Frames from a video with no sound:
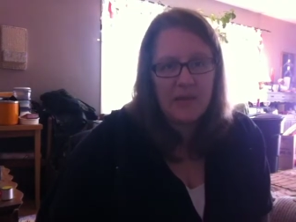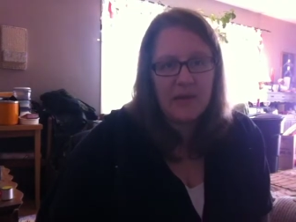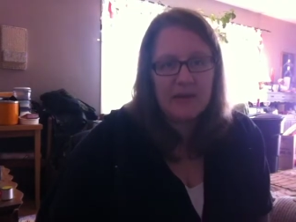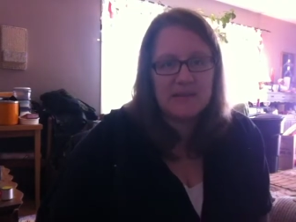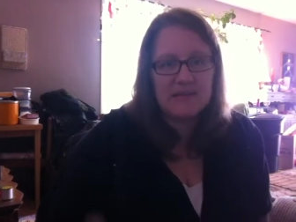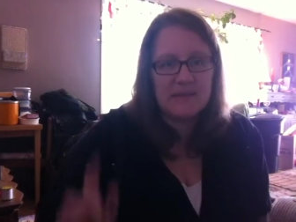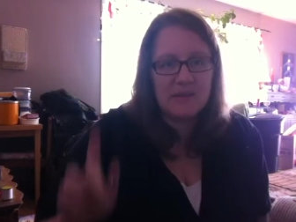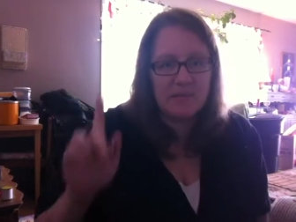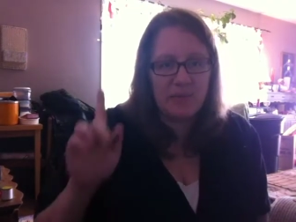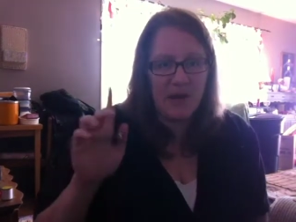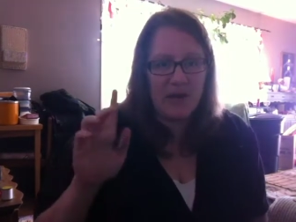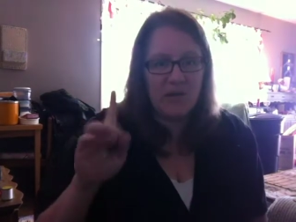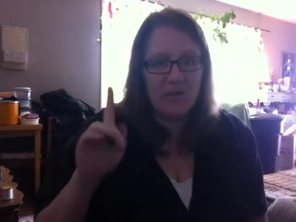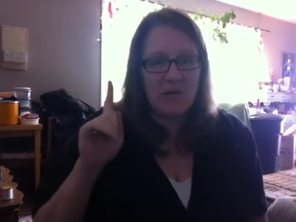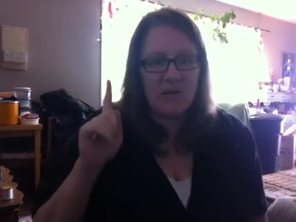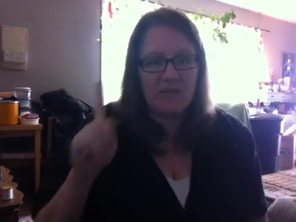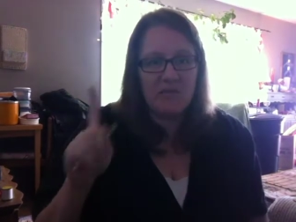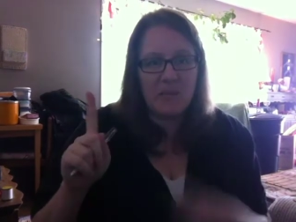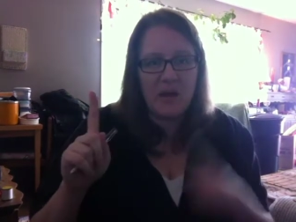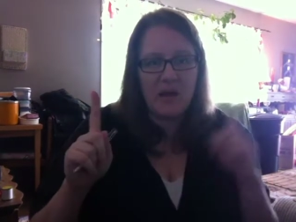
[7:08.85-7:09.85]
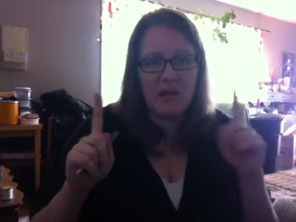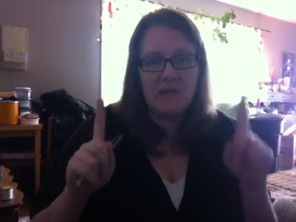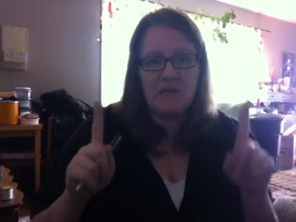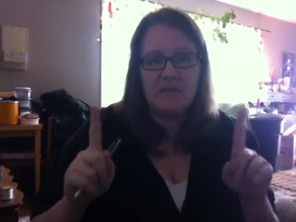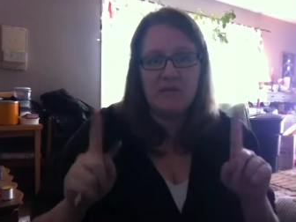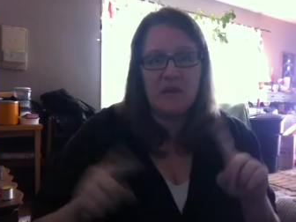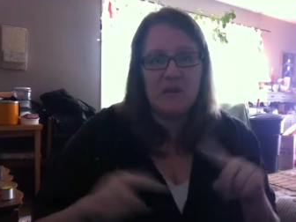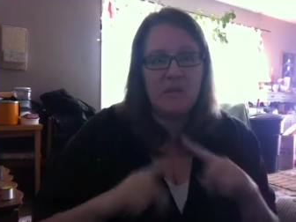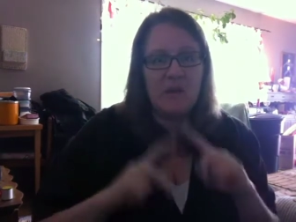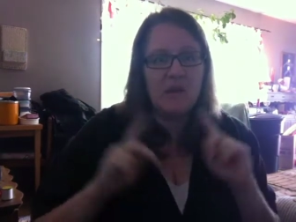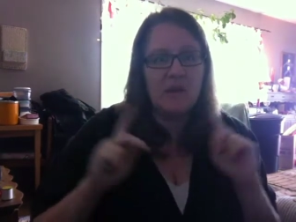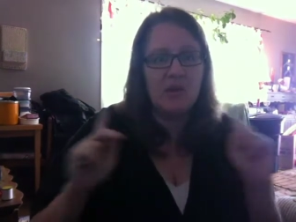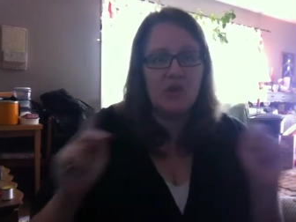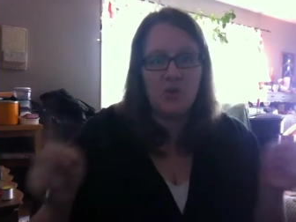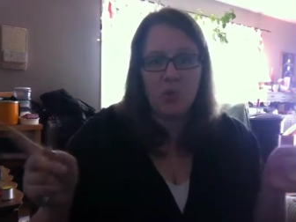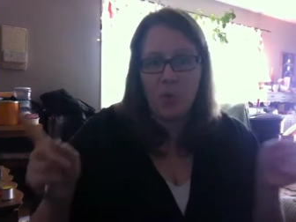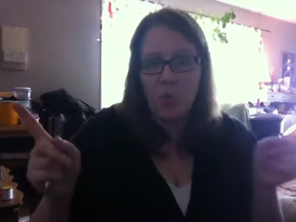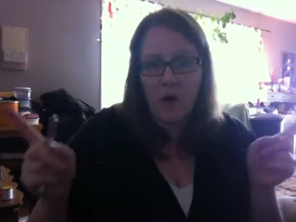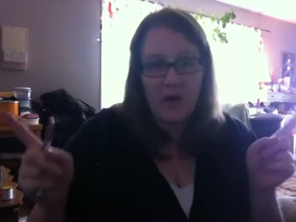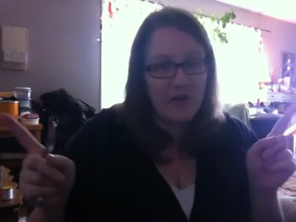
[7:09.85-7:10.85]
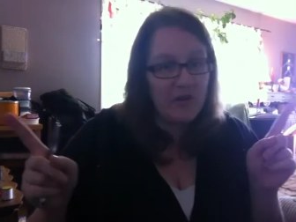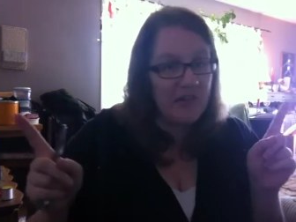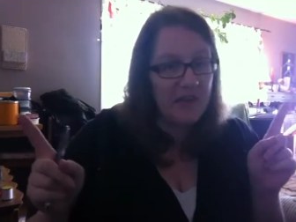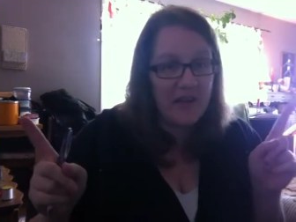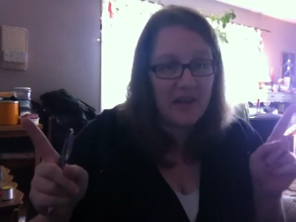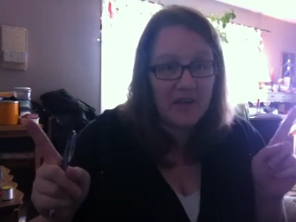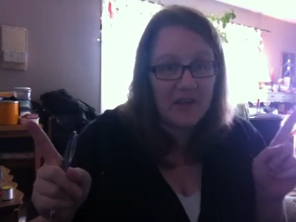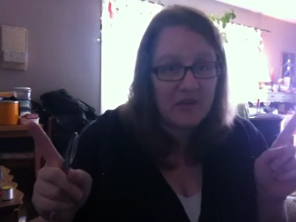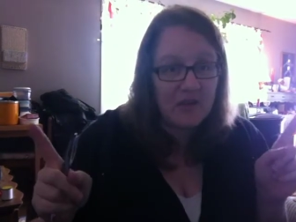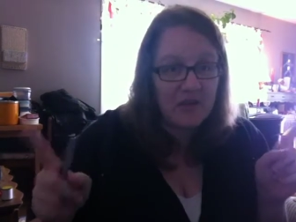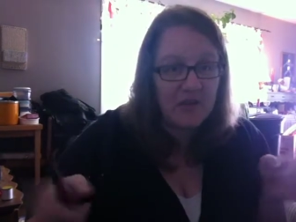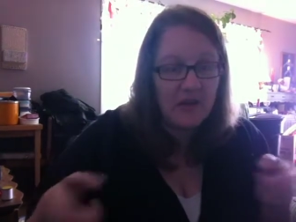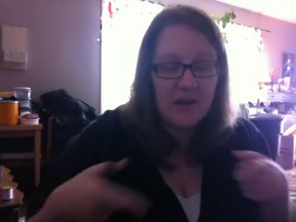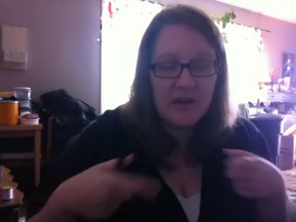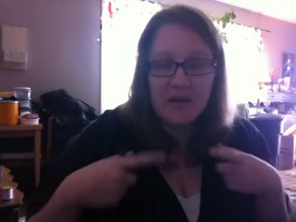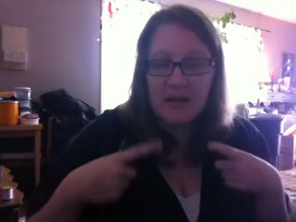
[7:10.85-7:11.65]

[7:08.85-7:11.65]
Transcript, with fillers: That is the binary of male and female, and you're one or the other.